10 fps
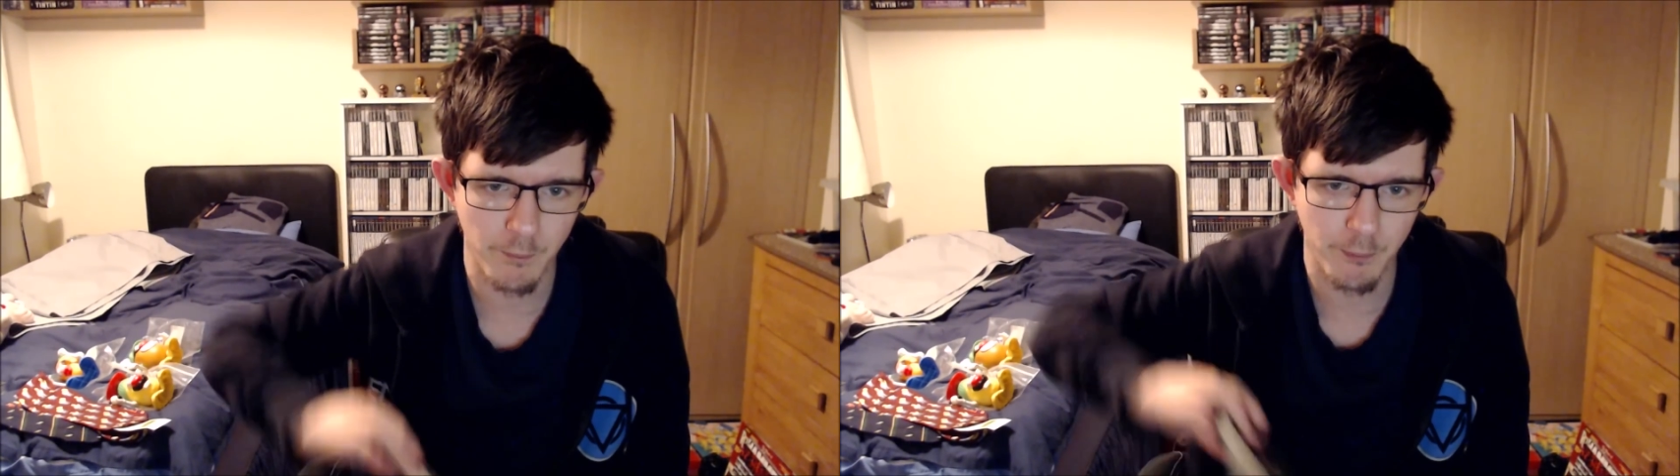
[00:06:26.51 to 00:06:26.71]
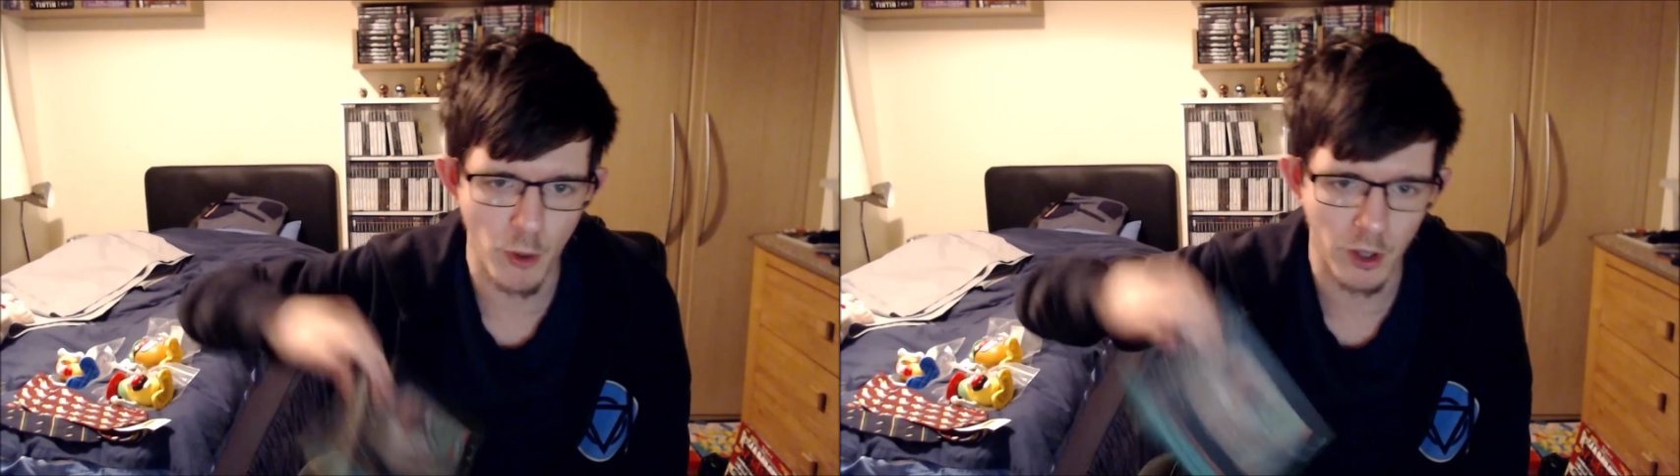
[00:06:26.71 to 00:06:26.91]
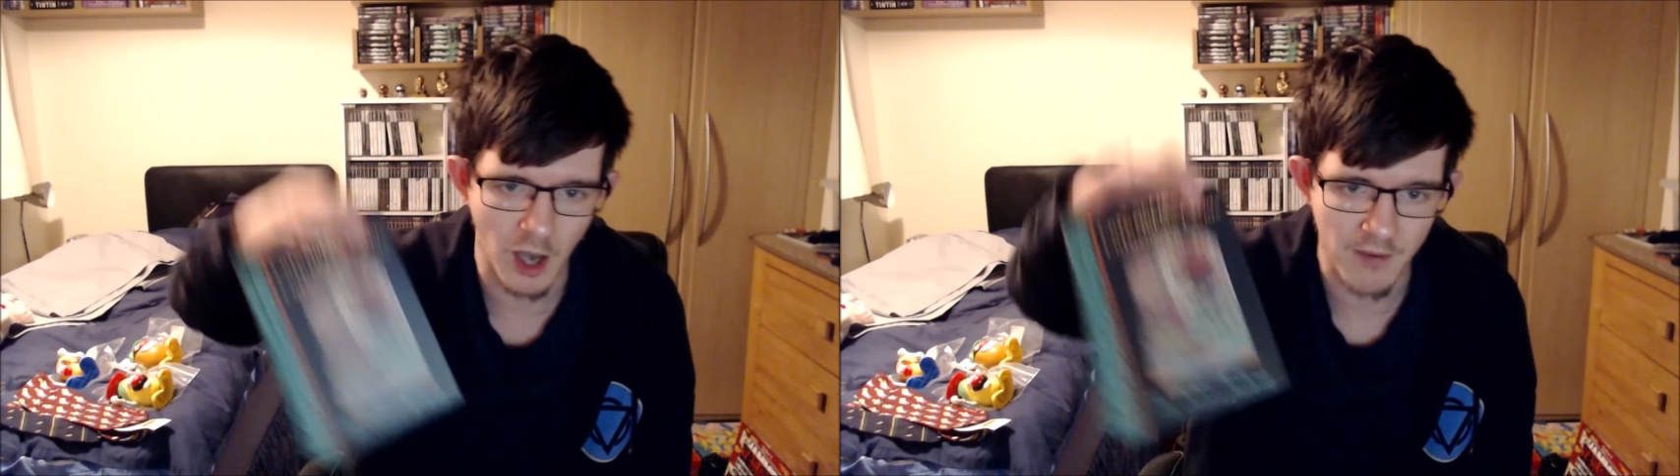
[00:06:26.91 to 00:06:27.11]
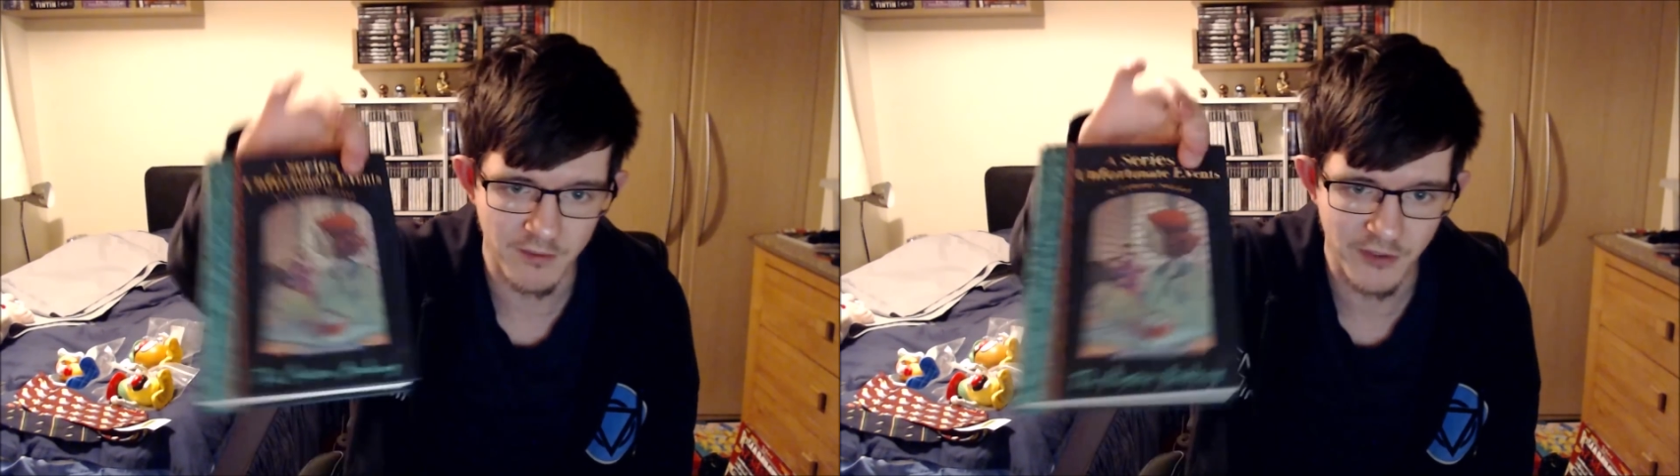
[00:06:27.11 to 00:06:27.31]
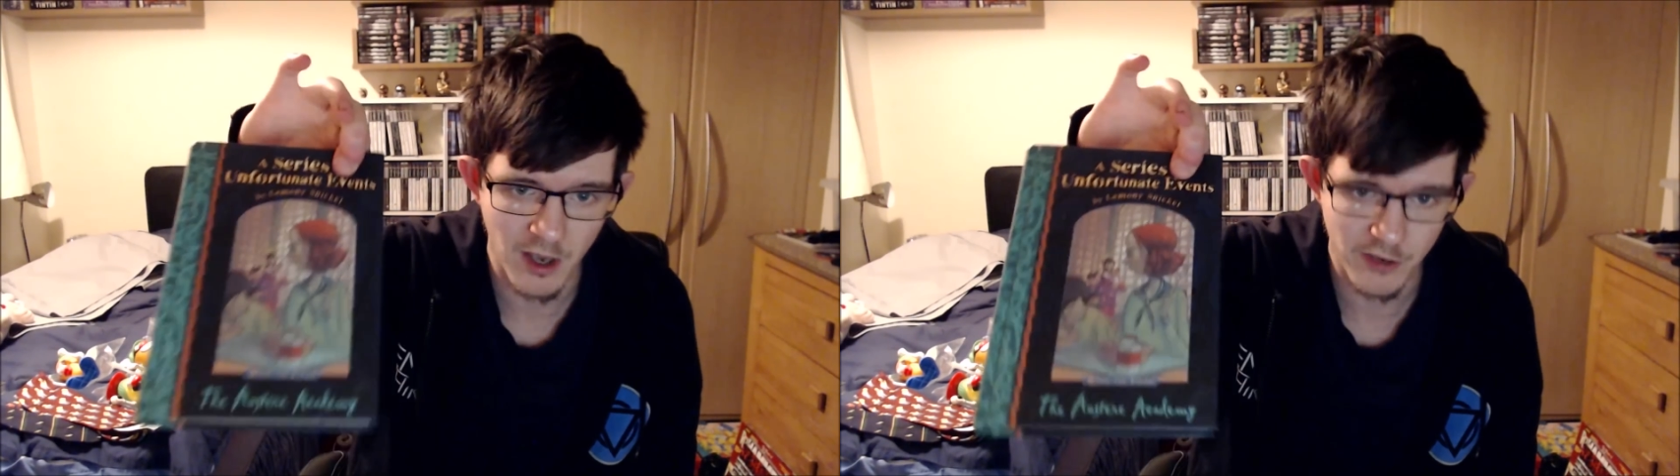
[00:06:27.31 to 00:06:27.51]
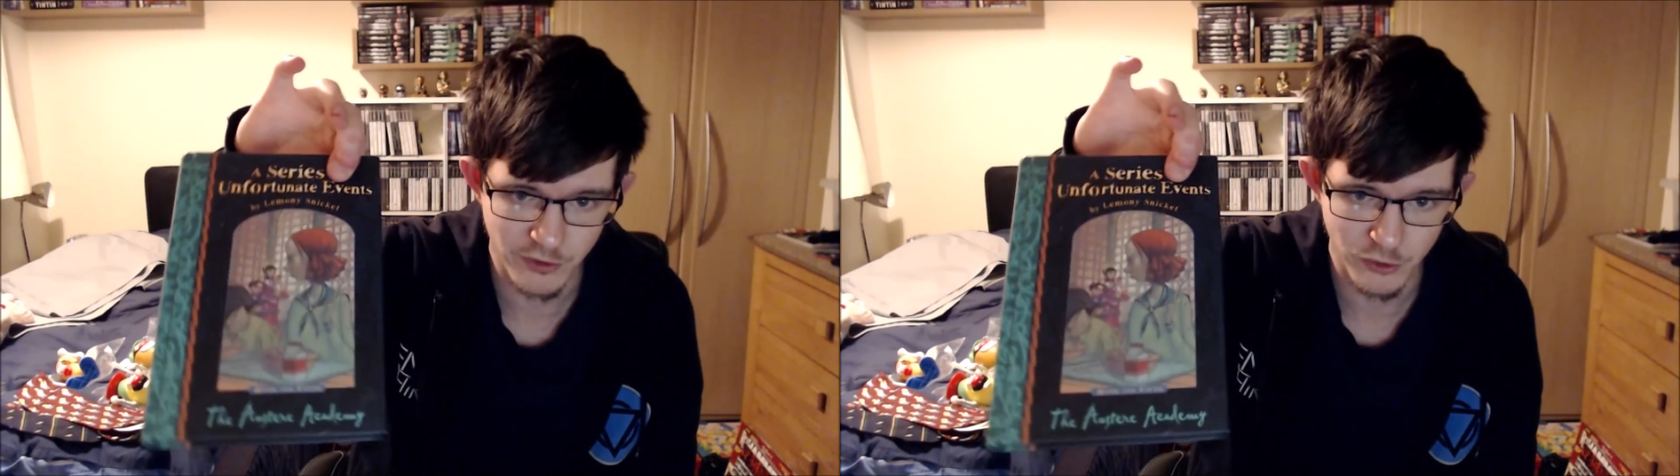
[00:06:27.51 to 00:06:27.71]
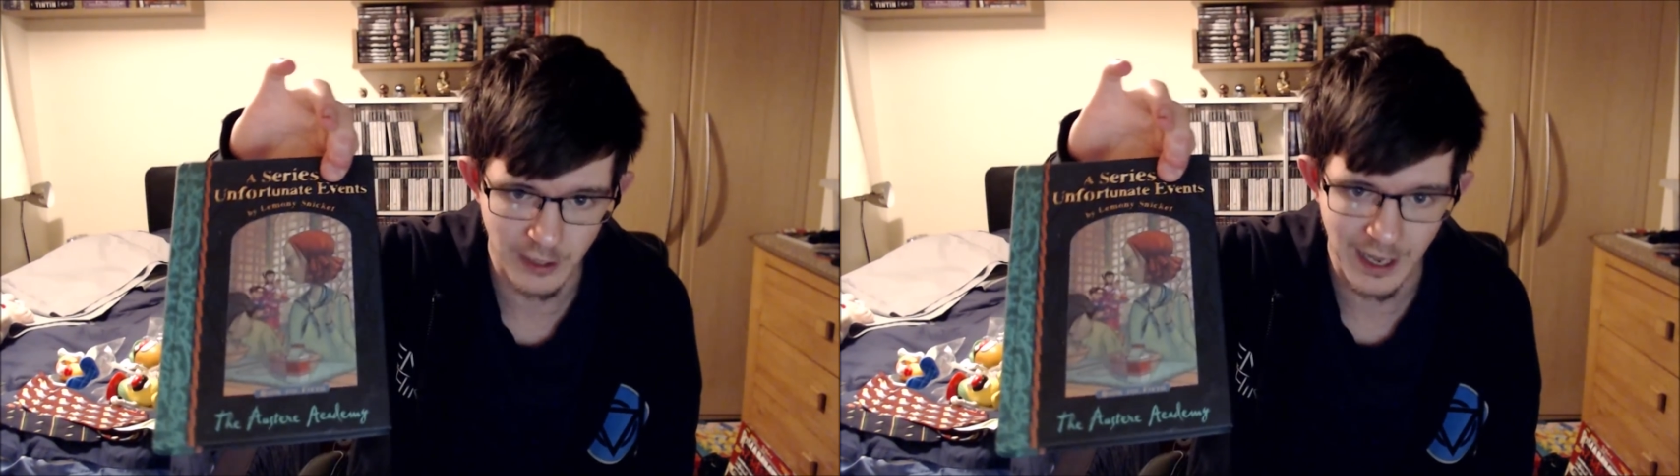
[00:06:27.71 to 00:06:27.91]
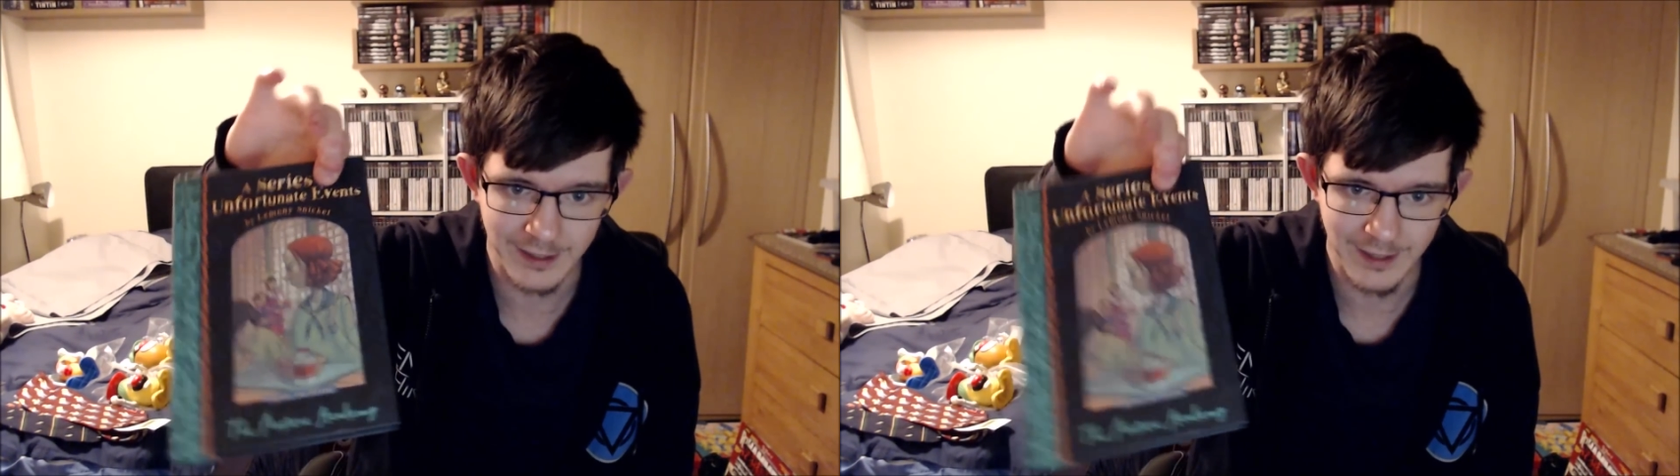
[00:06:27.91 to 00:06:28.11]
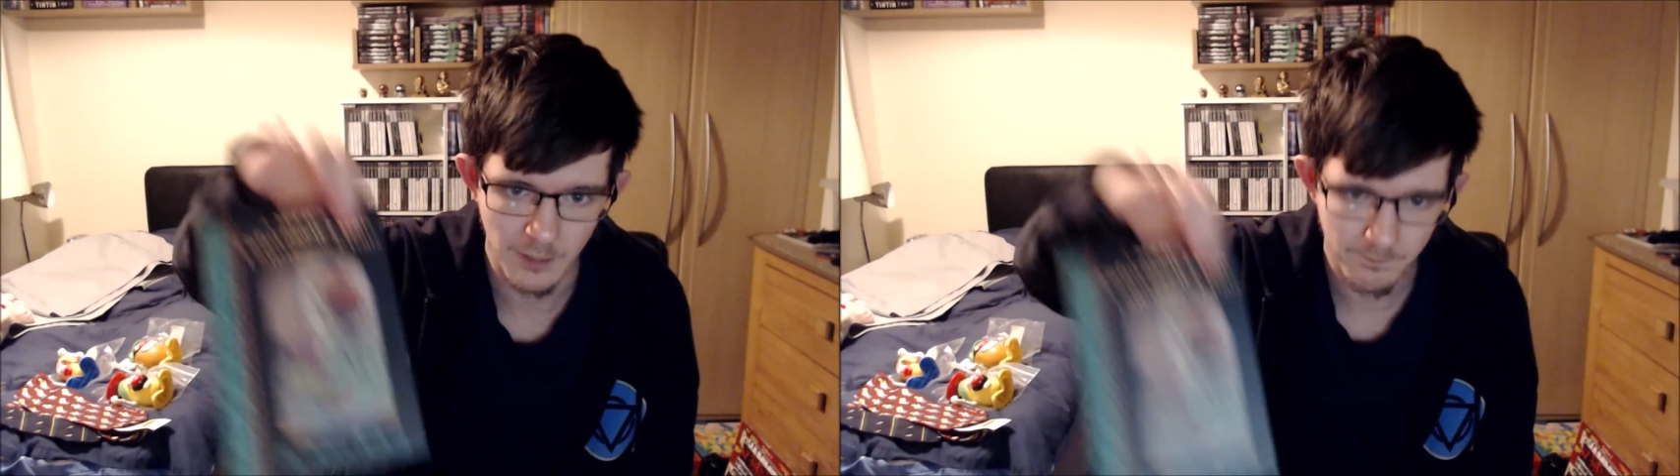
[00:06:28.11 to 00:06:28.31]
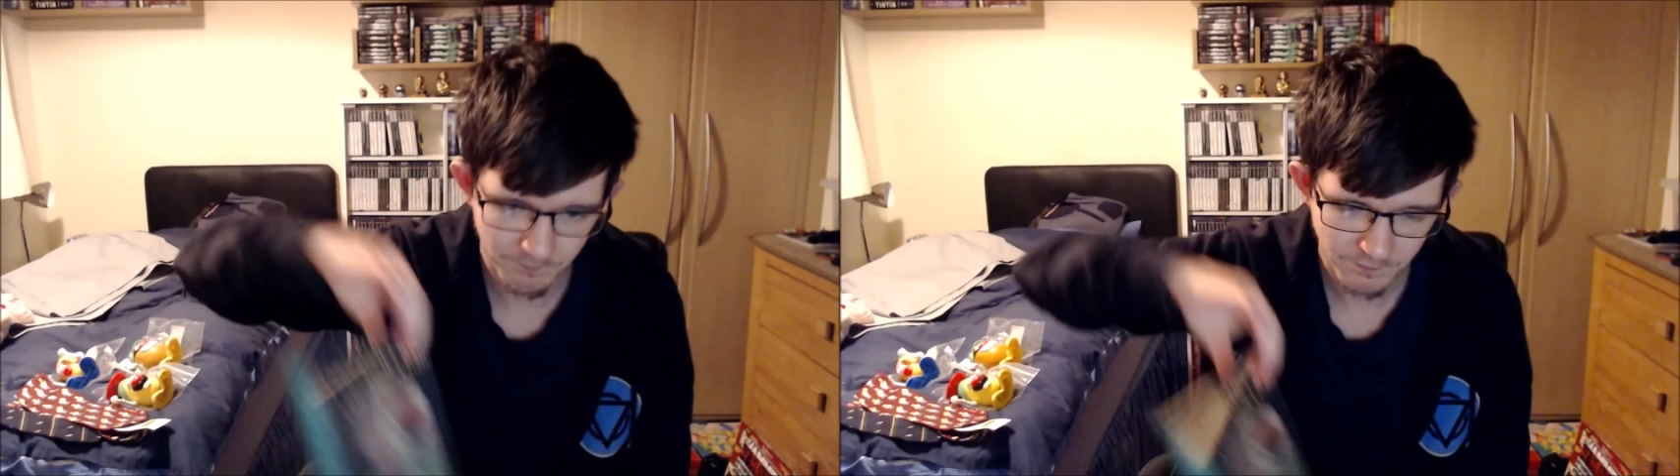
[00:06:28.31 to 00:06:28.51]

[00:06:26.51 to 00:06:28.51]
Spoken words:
book cover version you can get.